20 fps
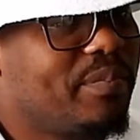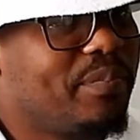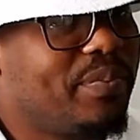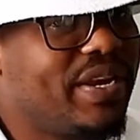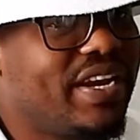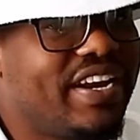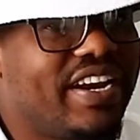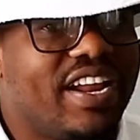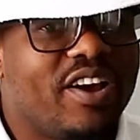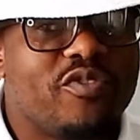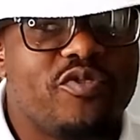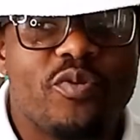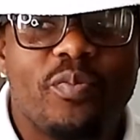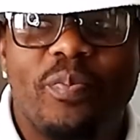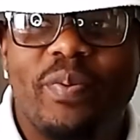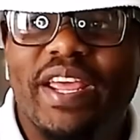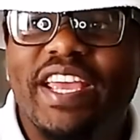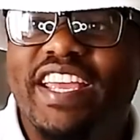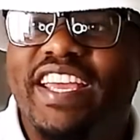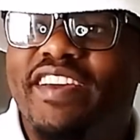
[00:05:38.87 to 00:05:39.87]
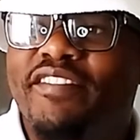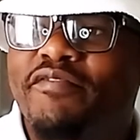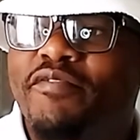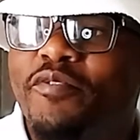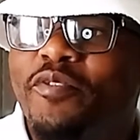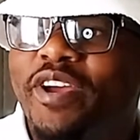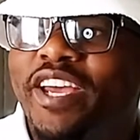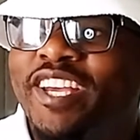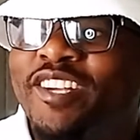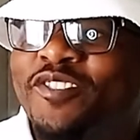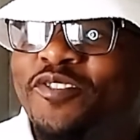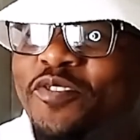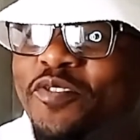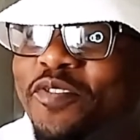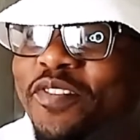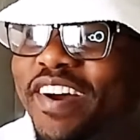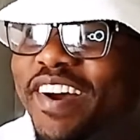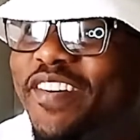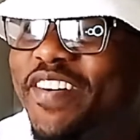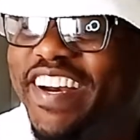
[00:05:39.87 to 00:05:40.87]
Pella, now you're playing everywhere,
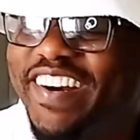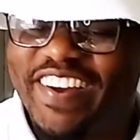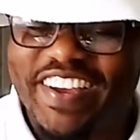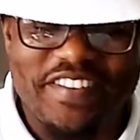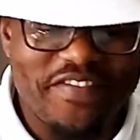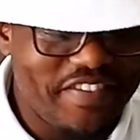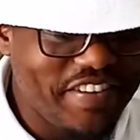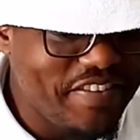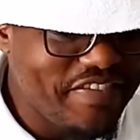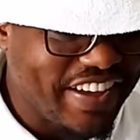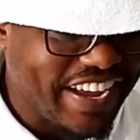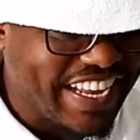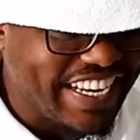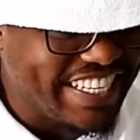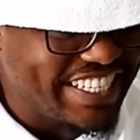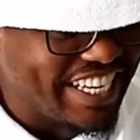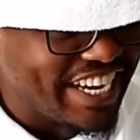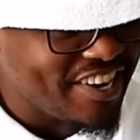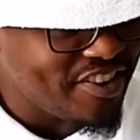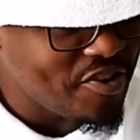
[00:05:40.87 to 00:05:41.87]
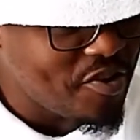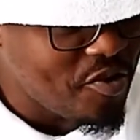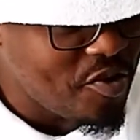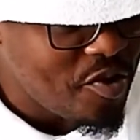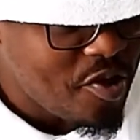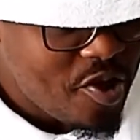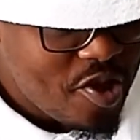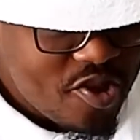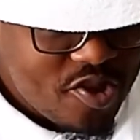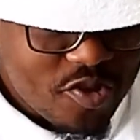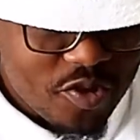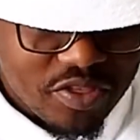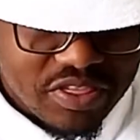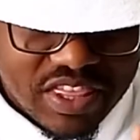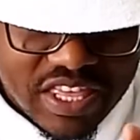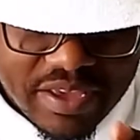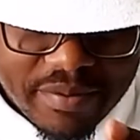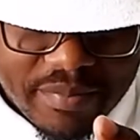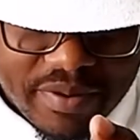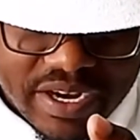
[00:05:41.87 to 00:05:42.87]
Joe. Well, if I can check your
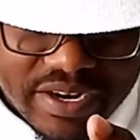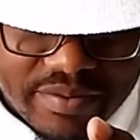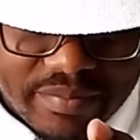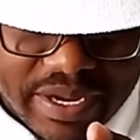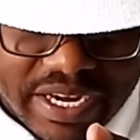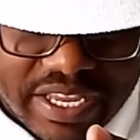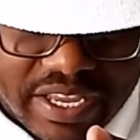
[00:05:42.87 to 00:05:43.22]
thing, but